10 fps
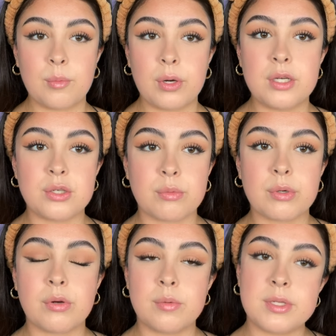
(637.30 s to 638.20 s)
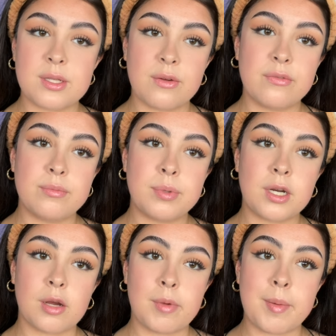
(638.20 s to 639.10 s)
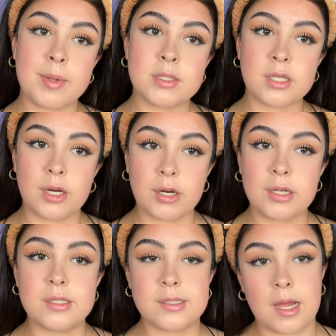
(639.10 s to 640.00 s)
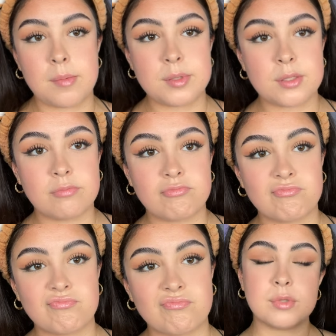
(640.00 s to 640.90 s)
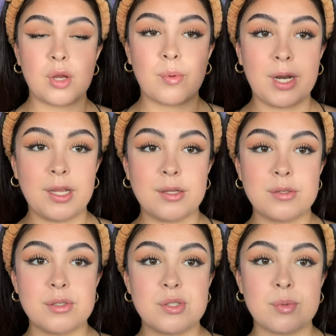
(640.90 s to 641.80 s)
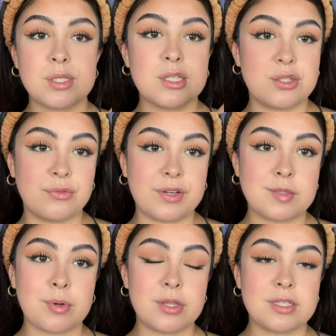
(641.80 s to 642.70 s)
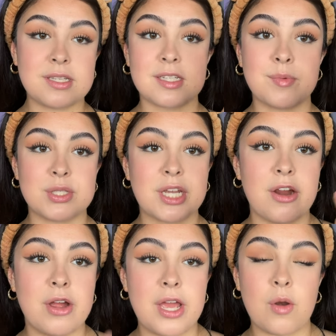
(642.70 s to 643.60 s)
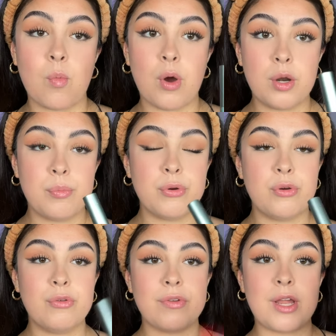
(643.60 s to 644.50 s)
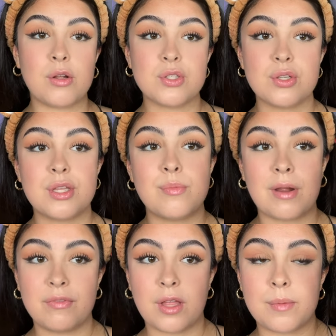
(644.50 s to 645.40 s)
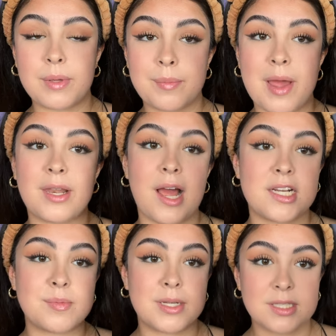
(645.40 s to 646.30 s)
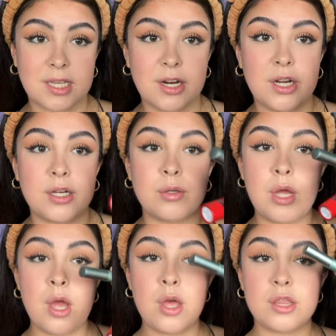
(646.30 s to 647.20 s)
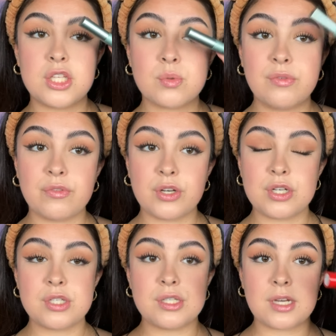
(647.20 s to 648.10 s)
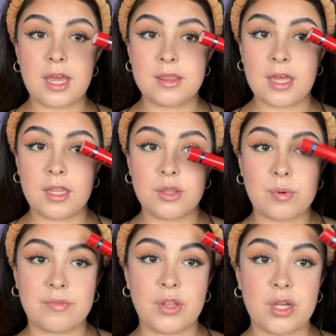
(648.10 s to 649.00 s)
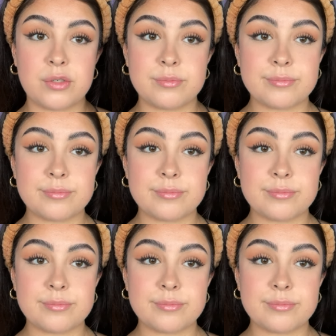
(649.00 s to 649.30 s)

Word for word: where I don't record myself putting on my mascara, it slaps. What I used was the Too Faced Better Than Sex mascara in waterproof and also the Revlon Big Bad Lash mascara. This one first and then the Revlon.